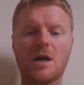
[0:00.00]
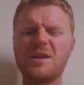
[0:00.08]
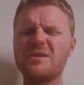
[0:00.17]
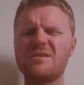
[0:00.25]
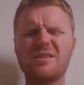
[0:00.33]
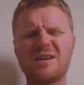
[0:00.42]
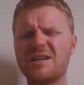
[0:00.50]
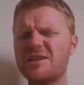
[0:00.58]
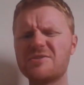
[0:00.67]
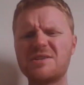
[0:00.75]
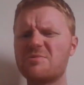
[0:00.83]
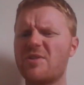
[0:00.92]
I
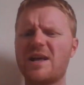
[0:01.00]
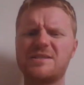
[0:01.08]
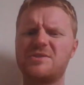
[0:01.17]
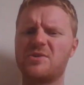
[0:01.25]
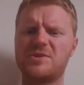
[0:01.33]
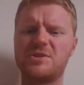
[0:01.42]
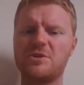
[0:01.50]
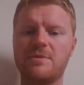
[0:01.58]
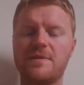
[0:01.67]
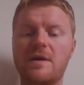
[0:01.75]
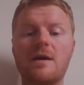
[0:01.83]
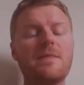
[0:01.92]
don't see what that's got to do
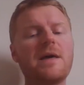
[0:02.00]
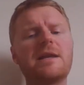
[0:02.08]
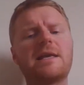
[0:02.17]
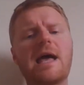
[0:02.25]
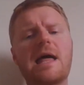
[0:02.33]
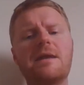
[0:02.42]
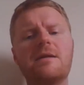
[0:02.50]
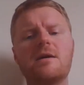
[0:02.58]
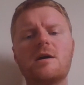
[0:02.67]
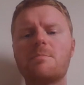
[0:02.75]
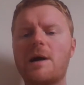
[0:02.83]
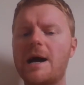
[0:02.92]
with. Then again,
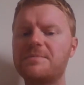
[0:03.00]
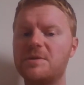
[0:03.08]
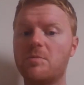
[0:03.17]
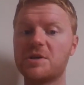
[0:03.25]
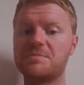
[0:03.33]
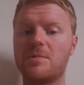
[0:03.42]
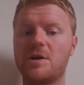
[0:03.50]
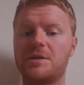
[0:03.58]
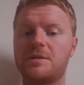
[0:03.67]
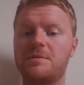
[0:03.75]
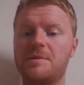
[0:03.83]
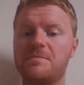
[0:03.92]
perhaps he was
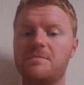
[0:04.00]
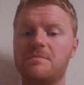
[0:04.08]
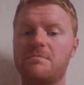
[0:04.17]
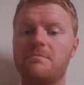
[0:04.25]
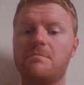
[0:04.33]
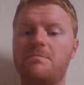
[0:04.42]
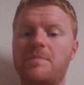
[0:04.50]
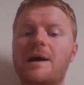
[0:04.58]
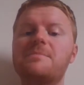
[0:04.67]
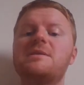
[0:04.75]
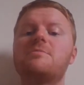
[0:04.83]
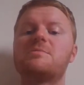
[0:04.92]
murdered
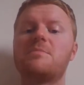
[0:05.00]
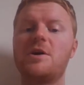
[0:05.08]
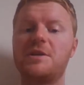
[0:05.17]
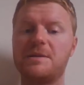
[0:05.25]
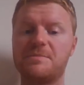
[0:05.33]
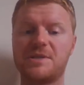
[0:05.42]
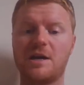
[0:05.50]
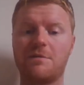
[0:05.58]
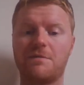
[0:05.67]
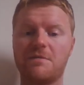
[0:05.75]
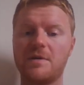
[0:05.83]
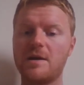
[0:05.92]
Perhaps he was murdered
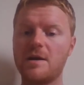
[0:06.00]
himself.